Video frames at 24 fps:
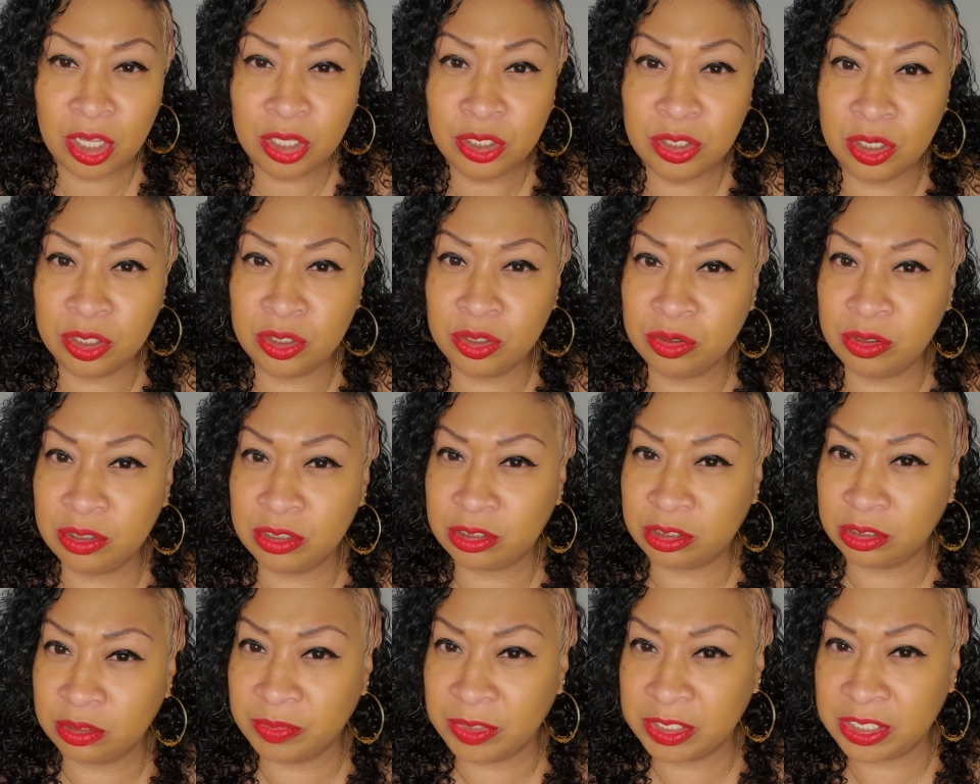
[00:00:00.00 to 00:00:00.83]
you're doing
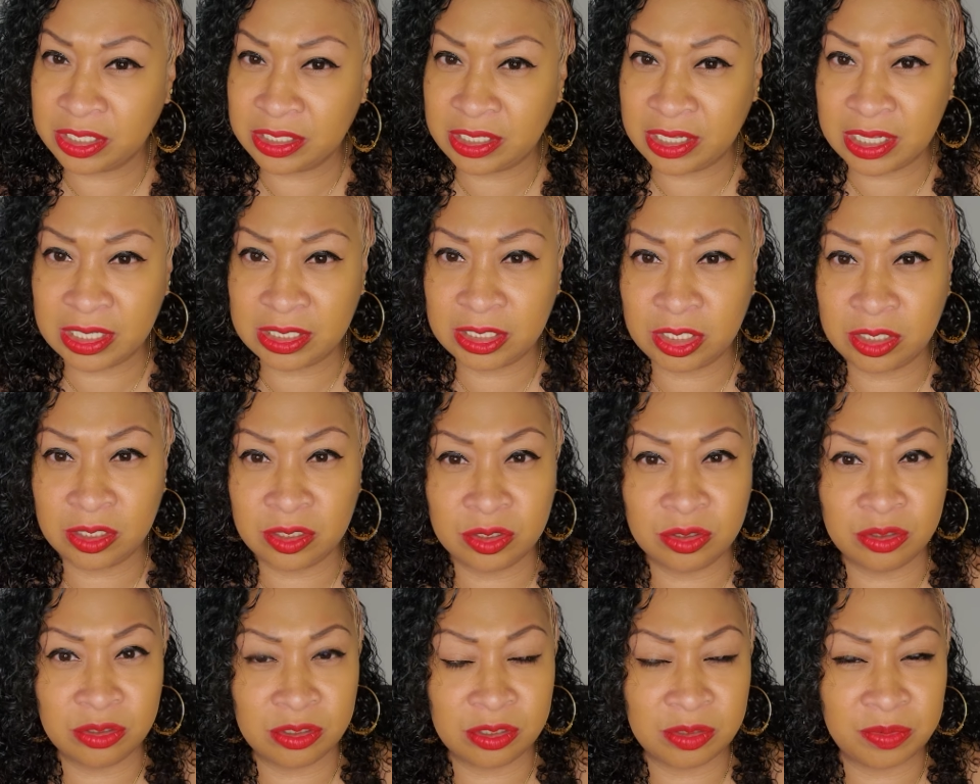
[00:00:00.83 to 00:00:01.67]
too much of this and you're
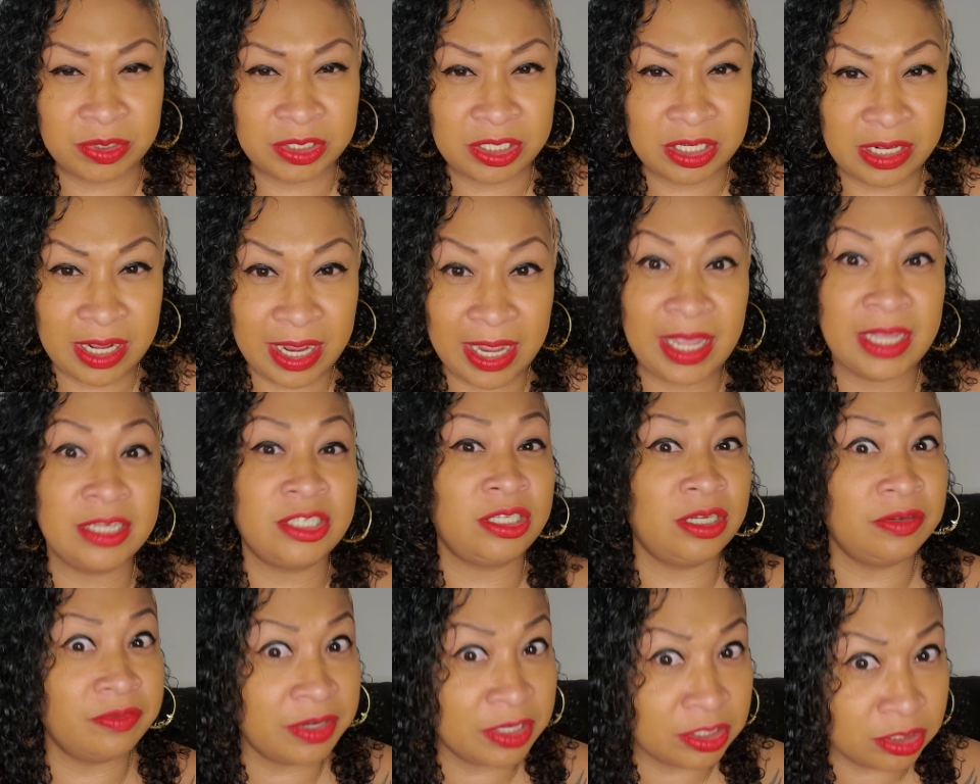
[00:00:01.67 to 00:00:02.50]
doing too much of that and
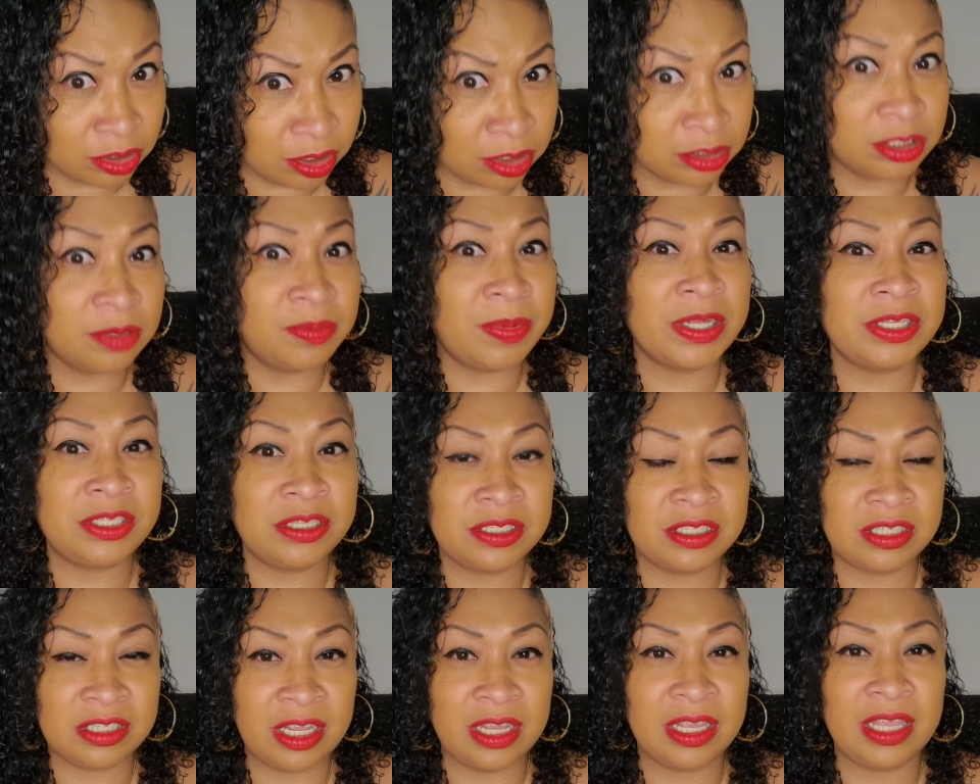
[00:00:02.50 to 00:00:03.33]
she already told you about your
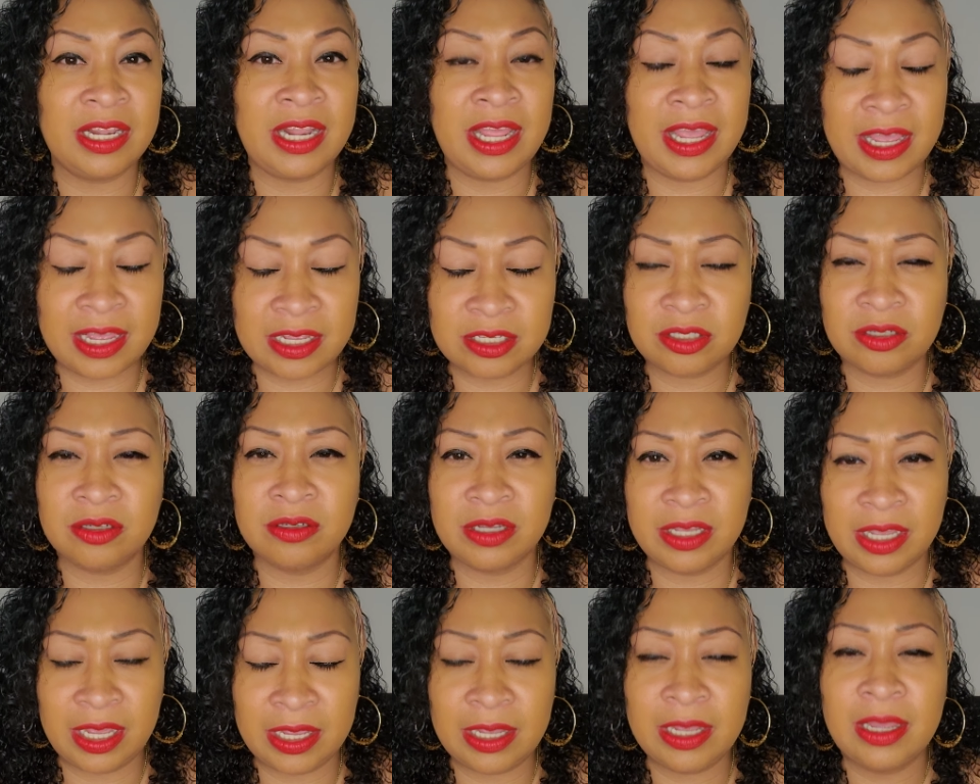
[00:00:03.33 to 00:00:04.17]
stinking ass,
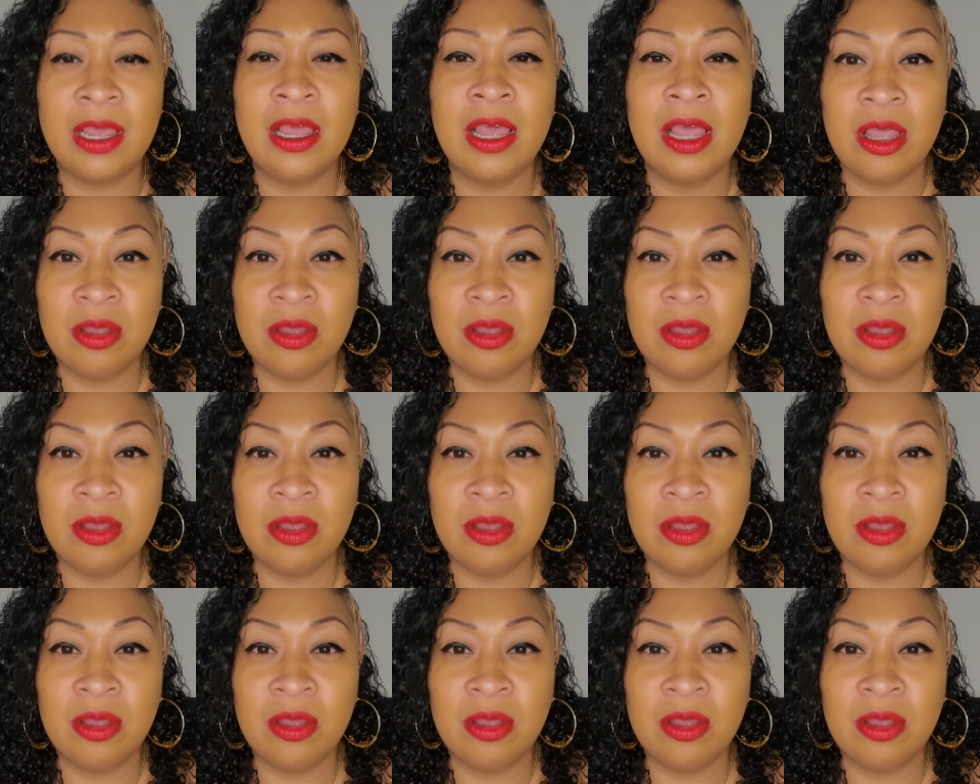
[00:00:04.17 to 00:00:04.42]
okay?